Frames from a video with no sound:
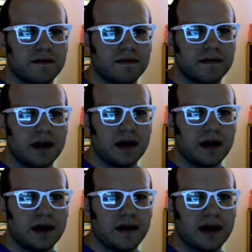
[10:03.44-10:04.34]

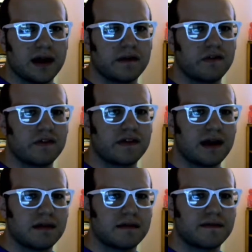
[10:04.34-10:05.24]
light novels
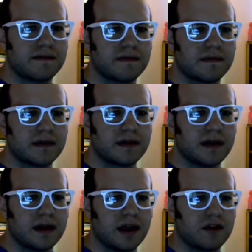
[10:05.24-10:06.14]
have
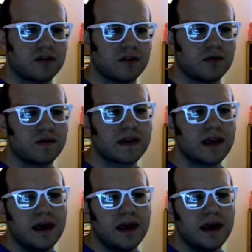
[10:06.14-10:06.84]
a character who's